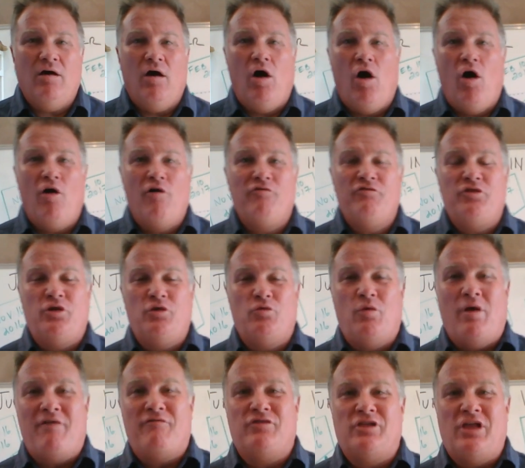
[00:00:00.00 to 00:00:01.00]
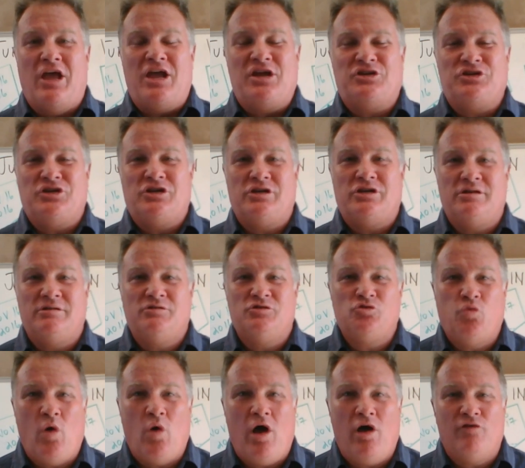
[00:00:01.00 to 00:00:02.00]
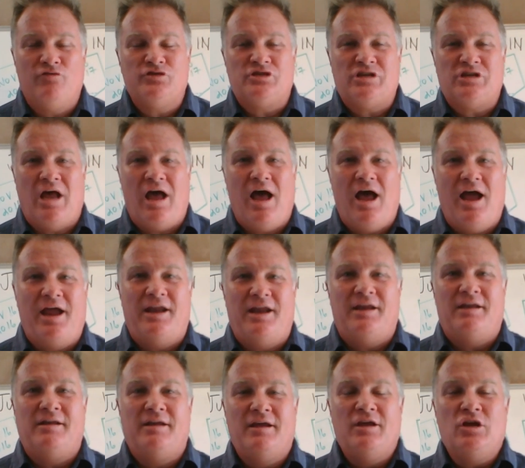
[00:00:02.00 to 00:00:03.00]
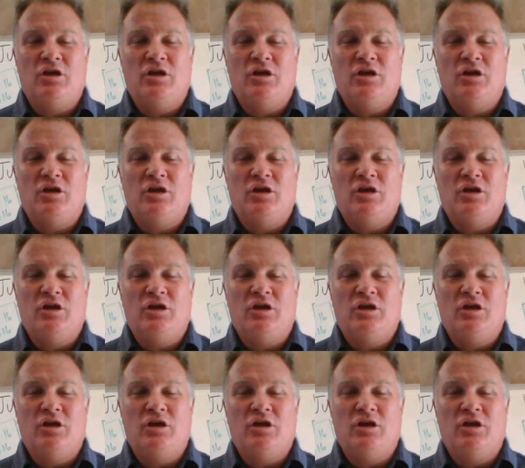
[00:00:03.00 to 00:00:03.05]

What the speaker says: of the Revelation 12 sign